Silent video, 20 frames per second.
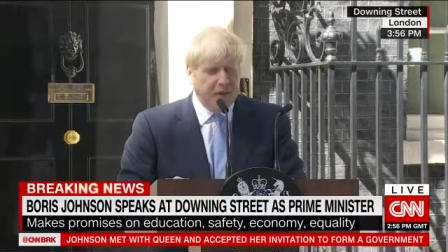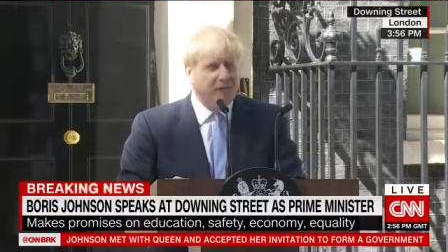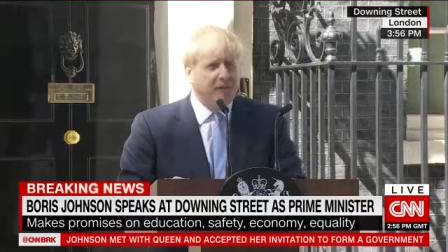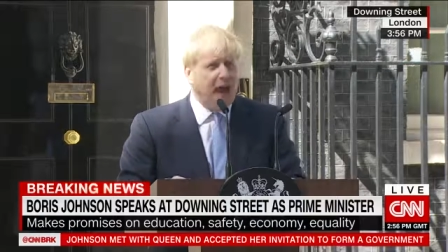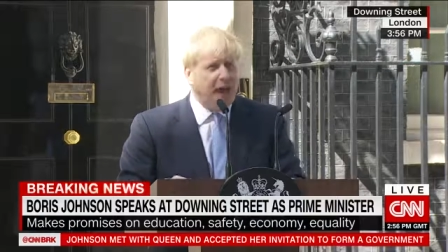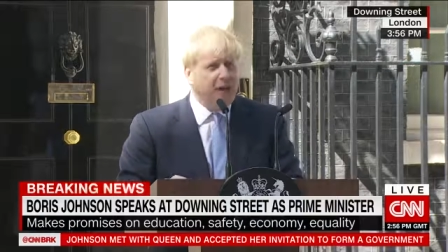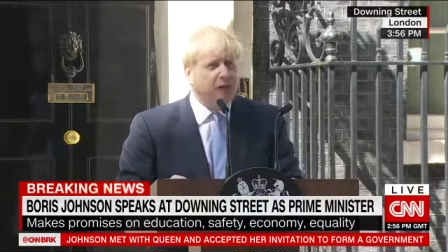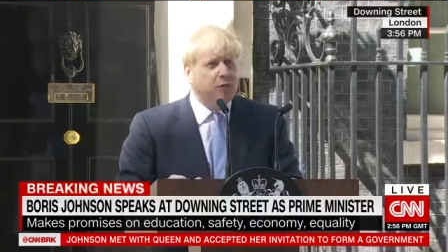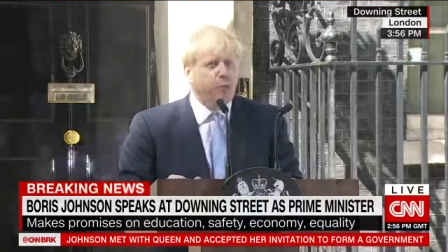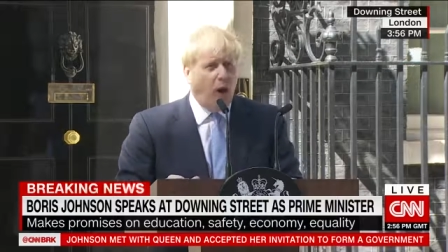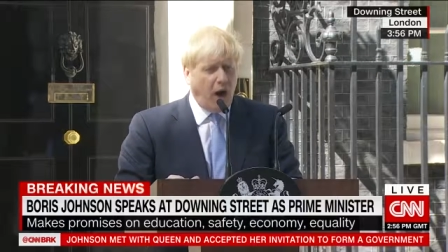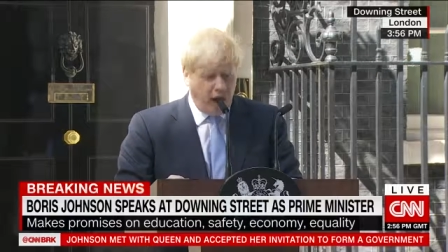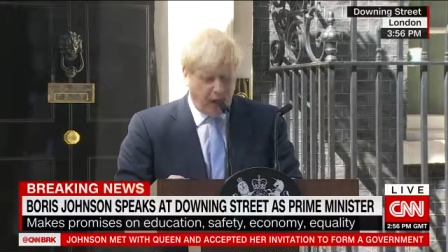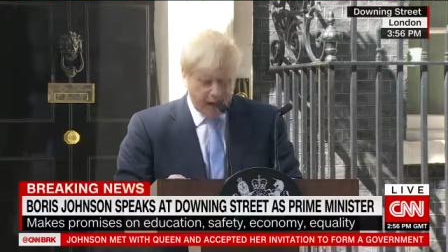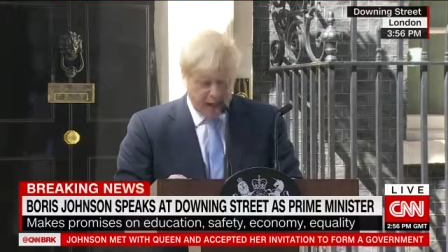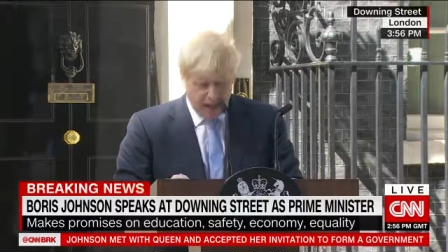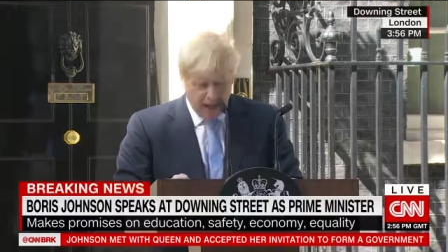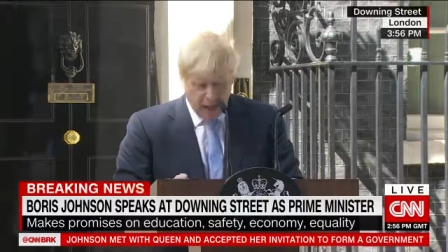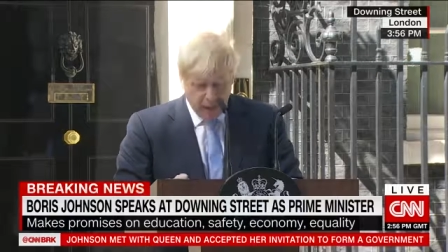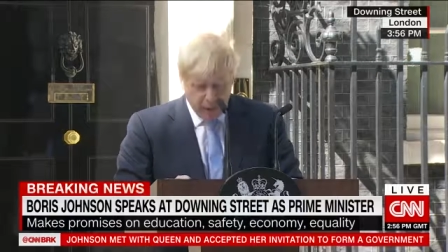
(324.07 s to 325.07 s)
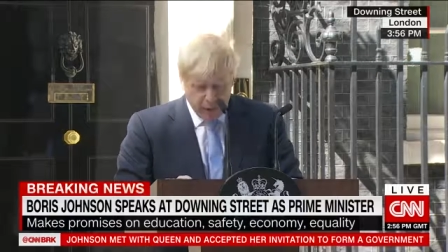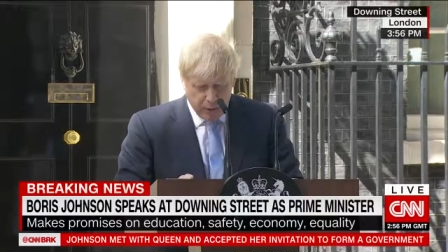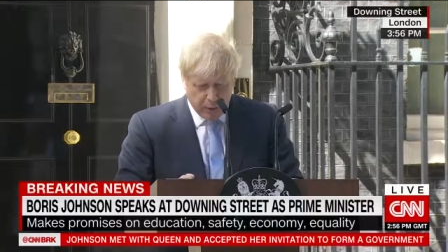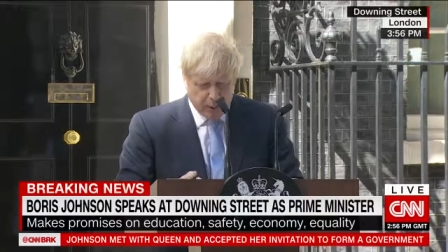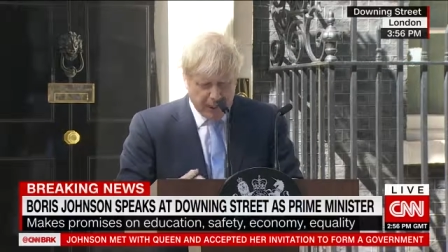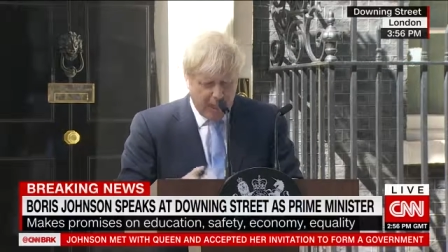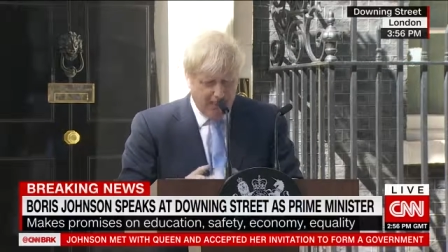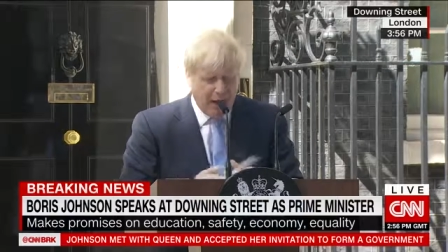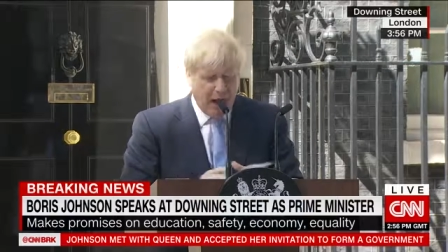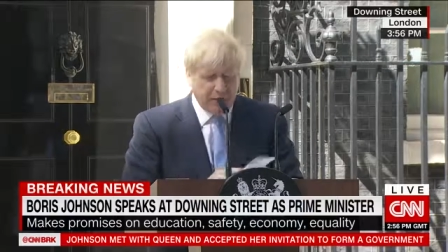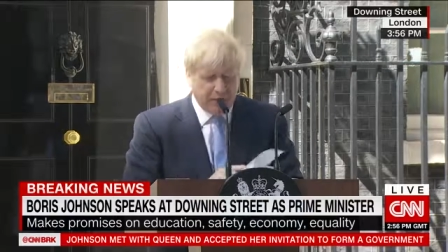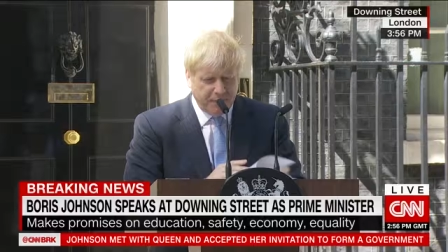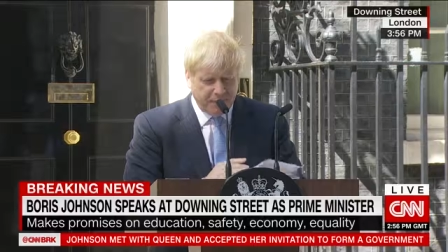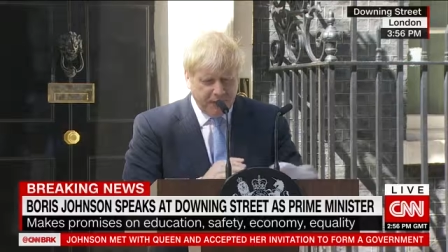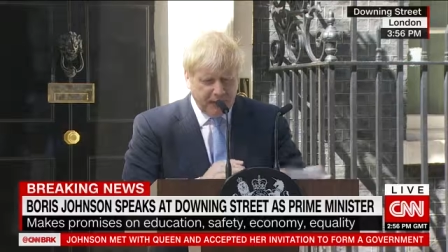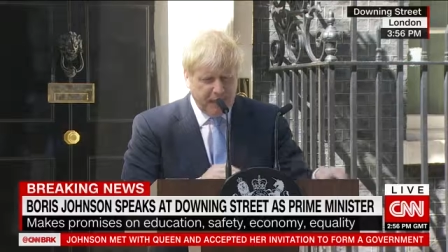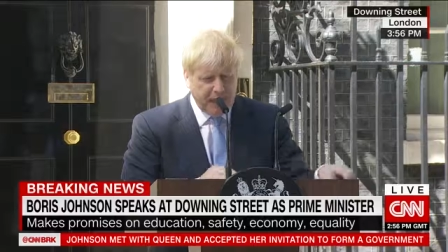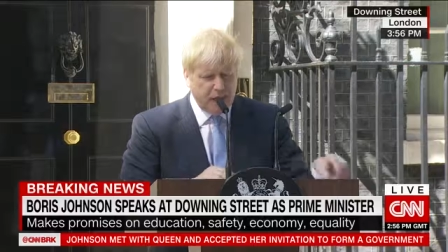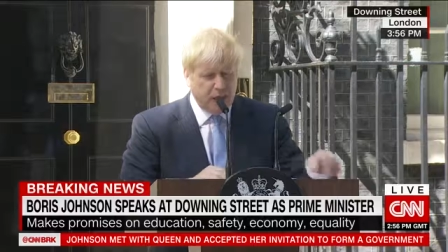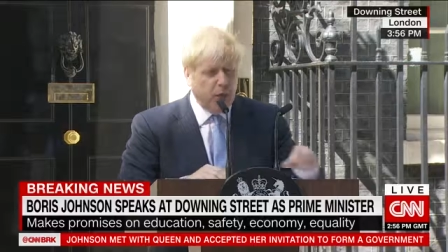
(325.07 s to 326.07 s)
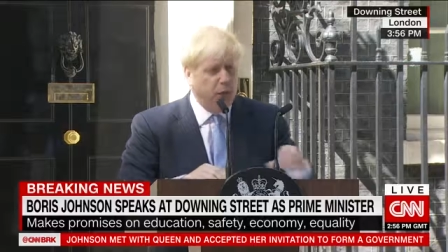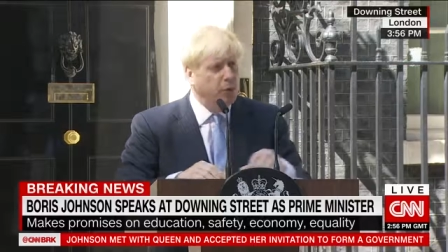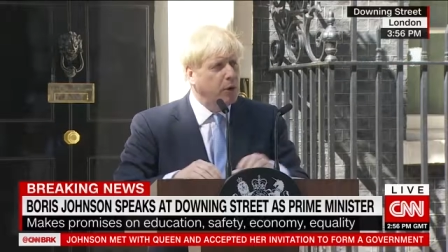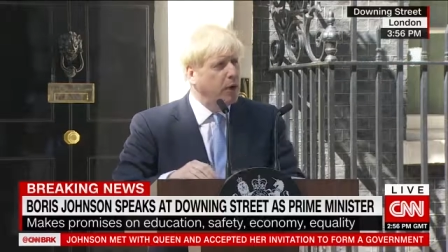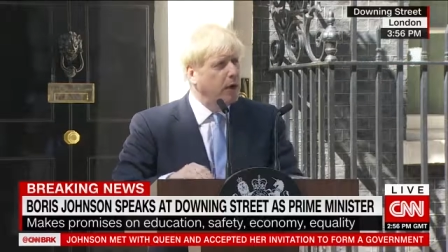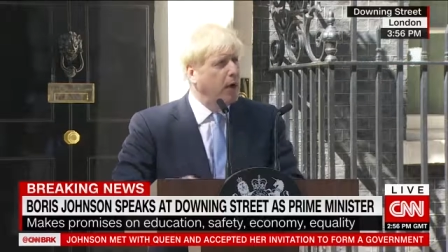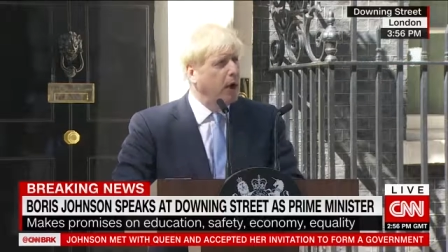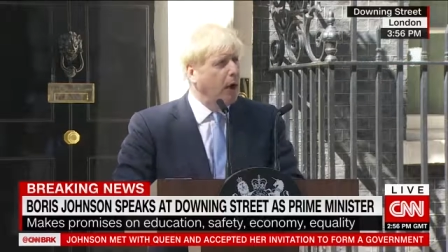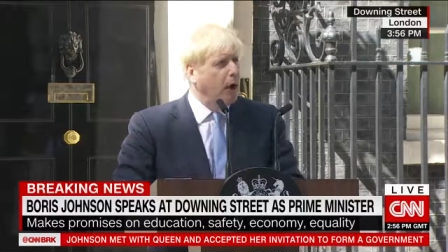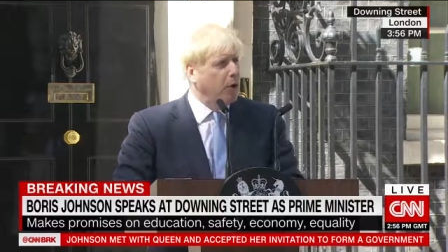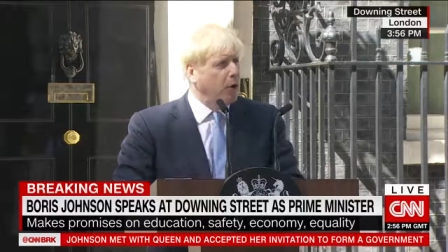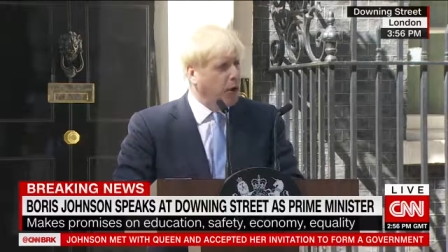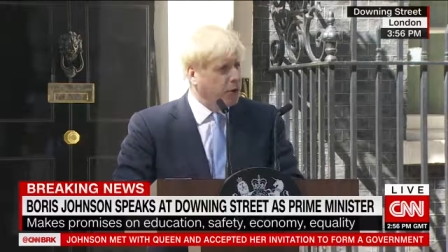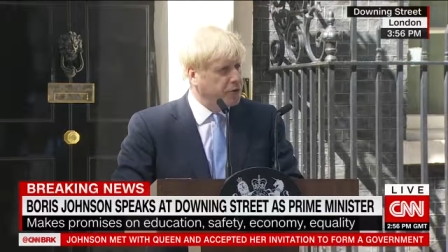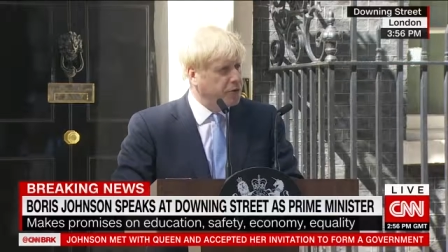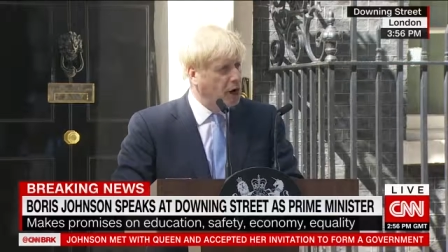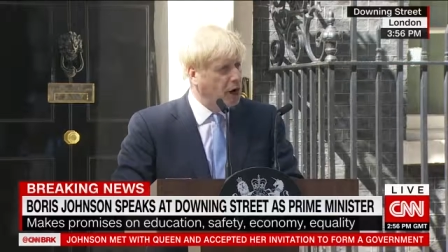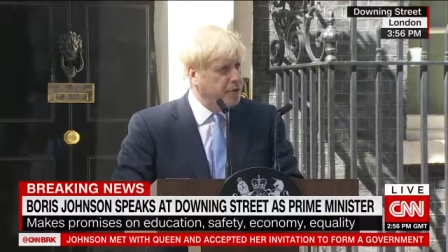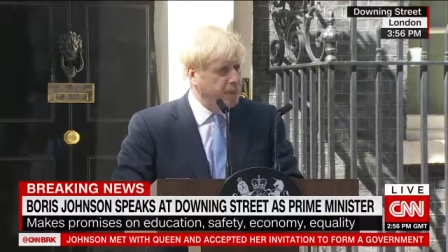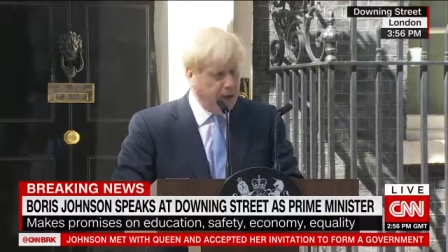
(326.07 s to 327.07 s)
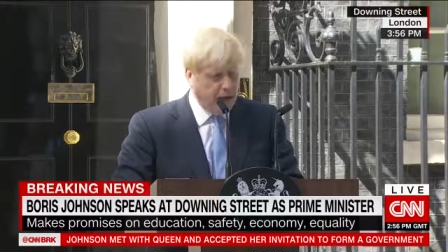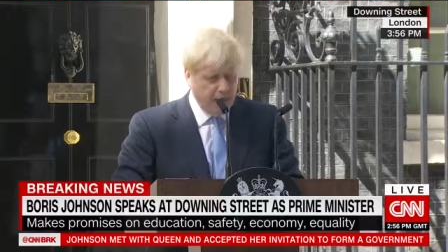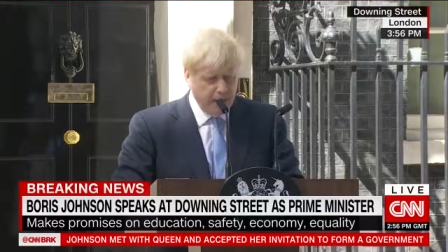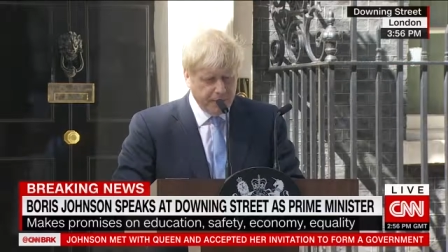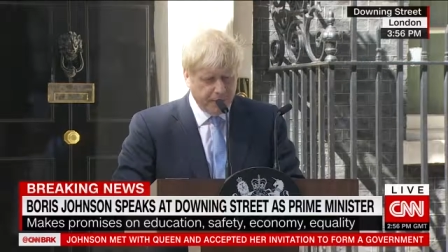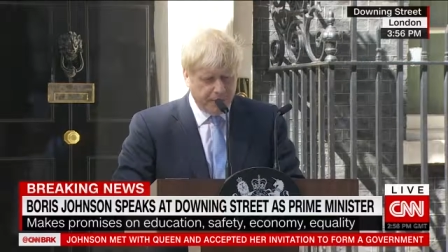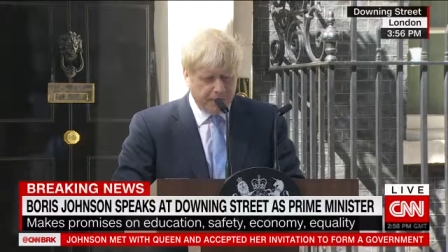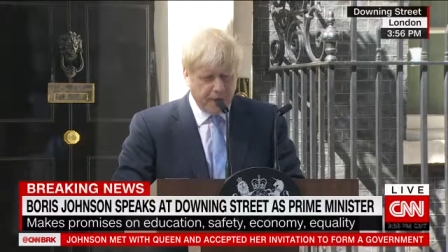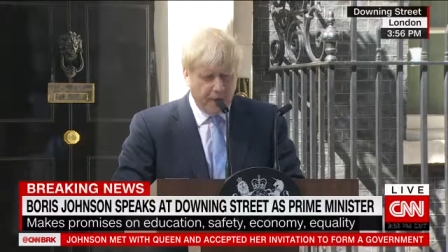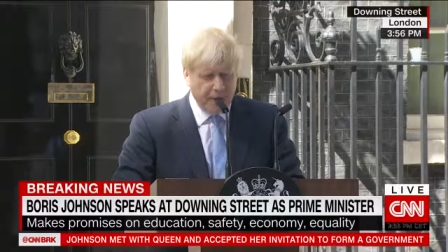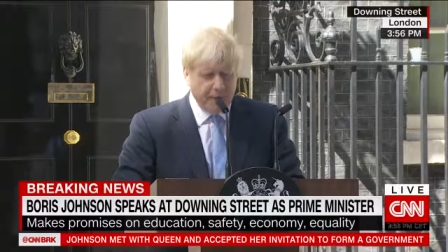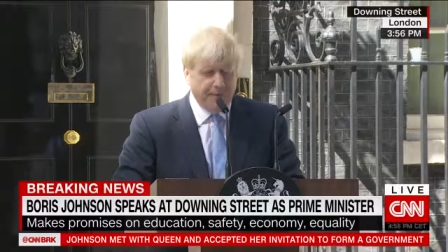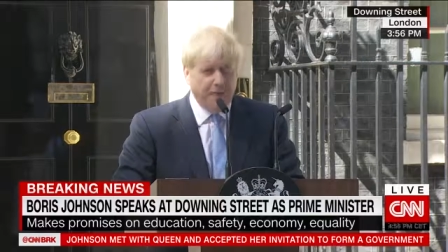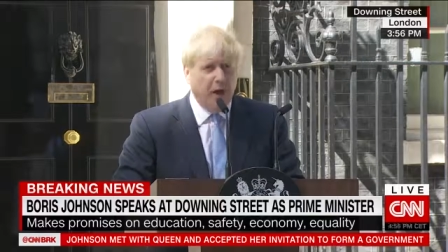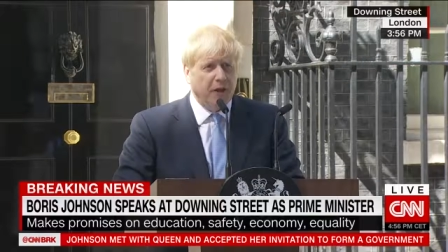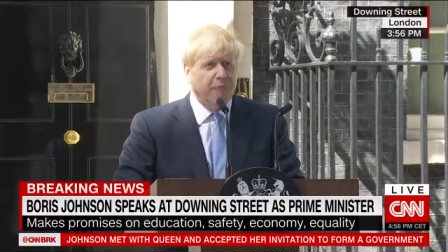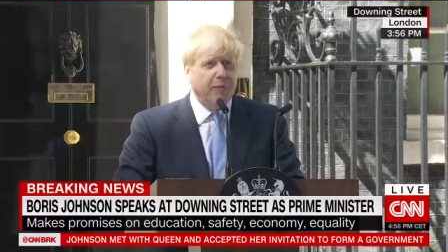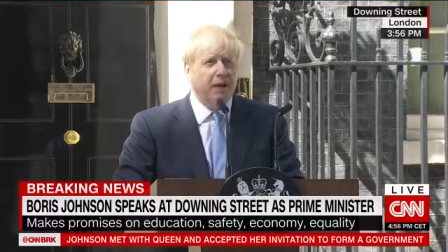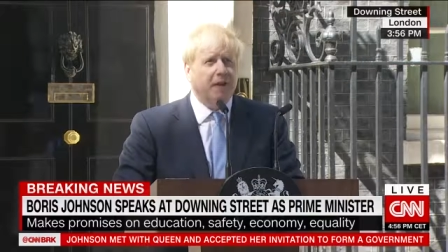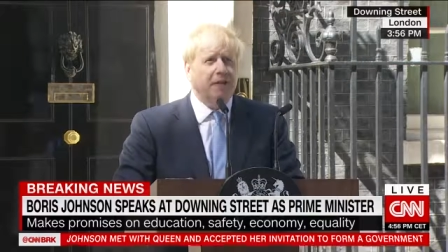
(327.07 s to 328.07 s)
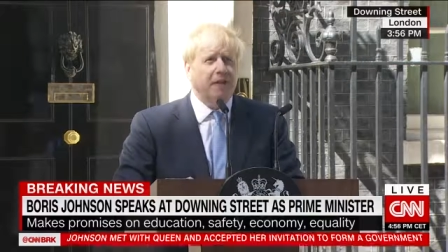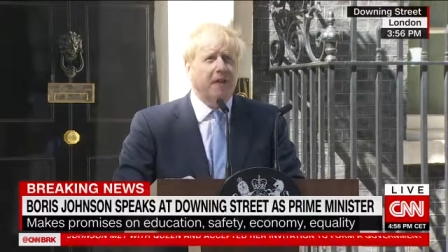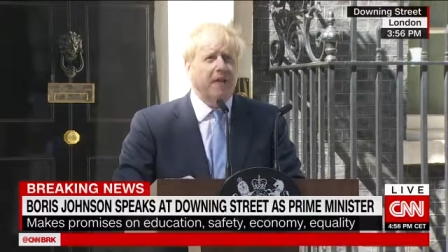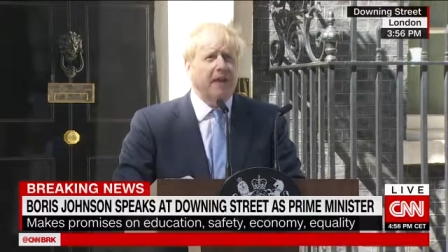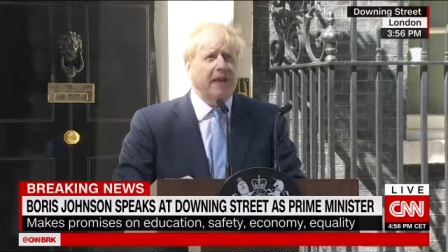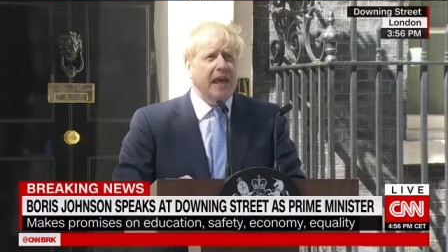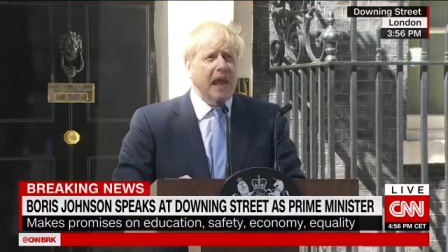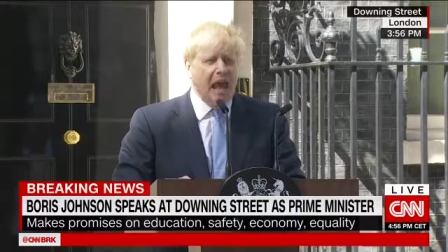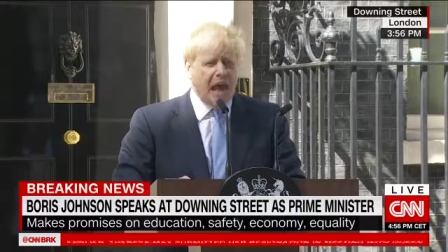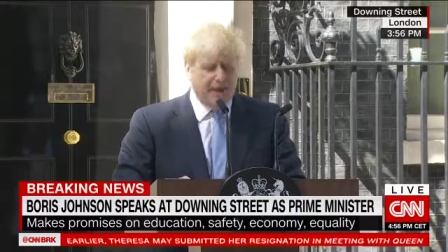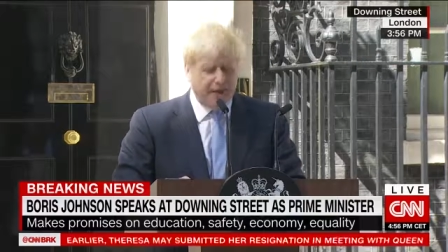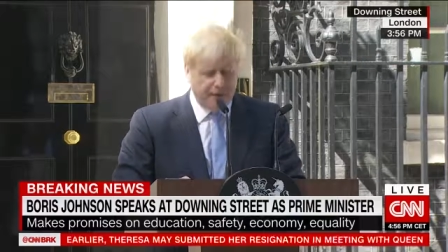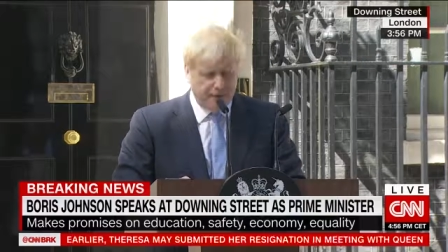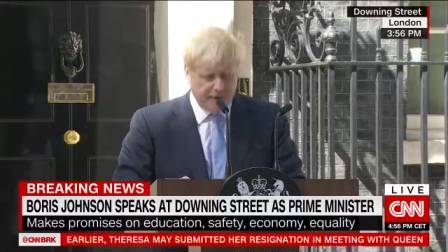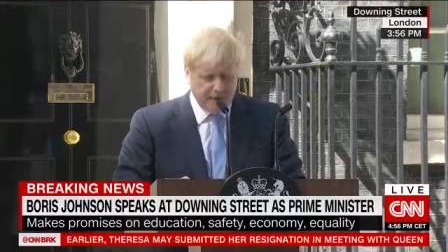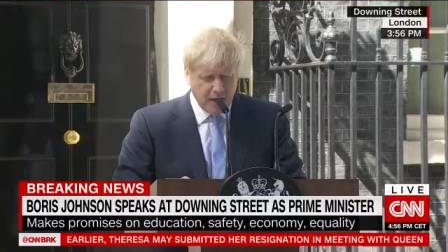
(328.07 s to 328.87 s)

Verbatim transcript: And that is why we will come out of the EU on October the 31st, because in the end,